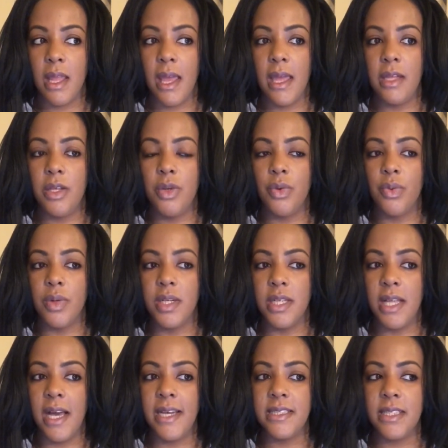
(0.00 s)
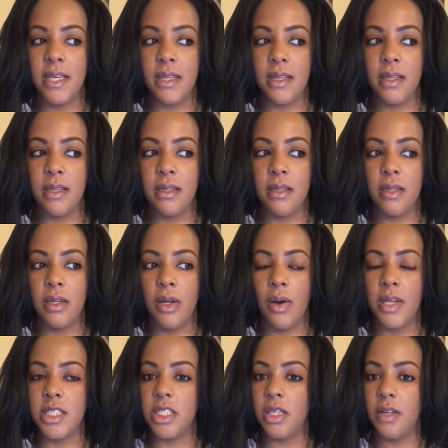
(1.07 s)
and you realize that,
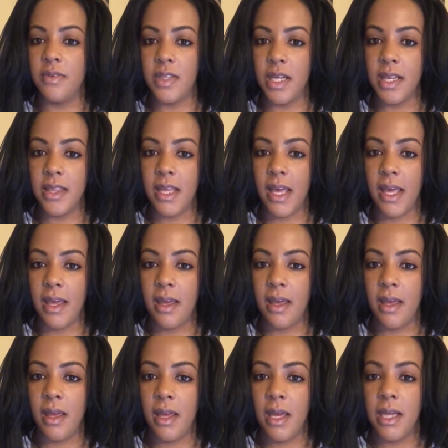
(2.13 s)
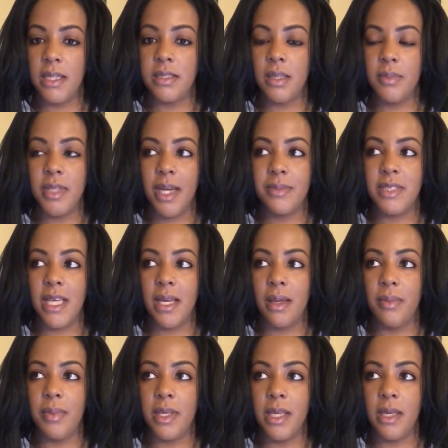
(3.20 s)
I shouldn't have done that, sometimes that
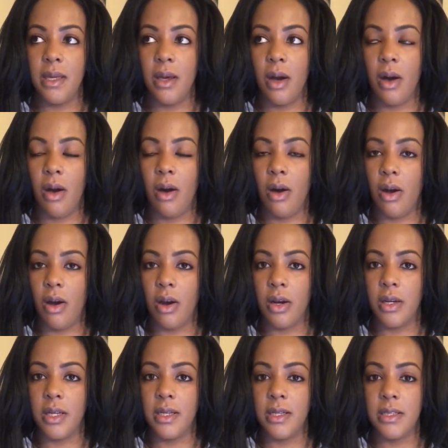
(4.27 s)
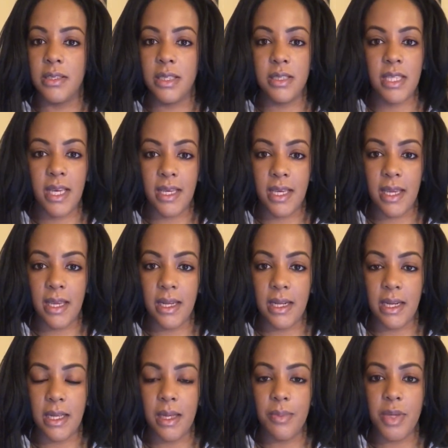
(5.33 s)
can be hard to take in,
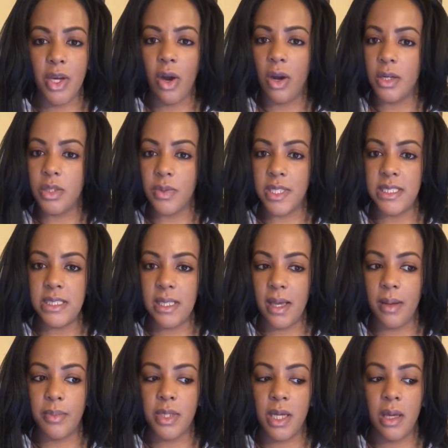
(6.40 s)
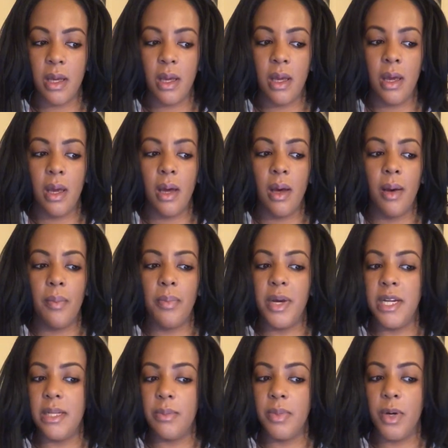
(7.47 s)
and it can be hard to accept.
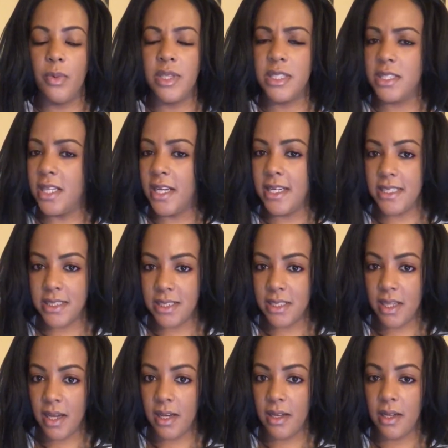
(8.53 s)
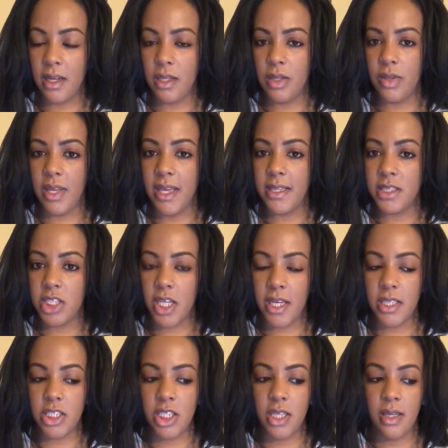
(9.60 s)
But what's done is done, and you can't
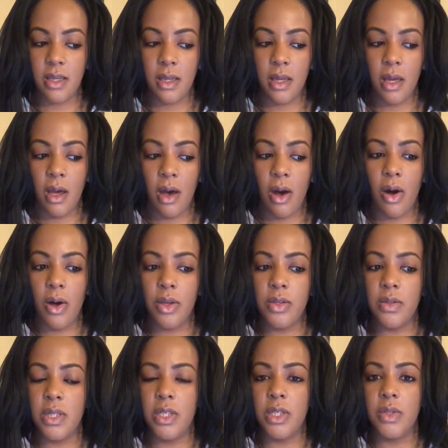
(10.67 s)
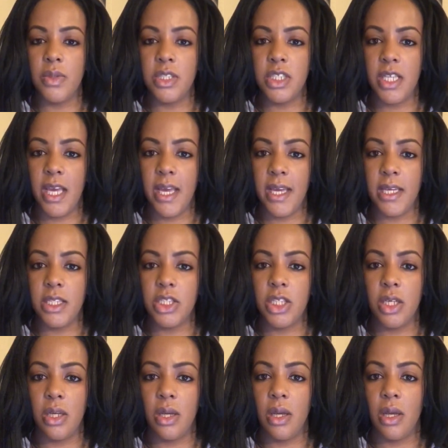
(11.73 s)
change it. All you can do is change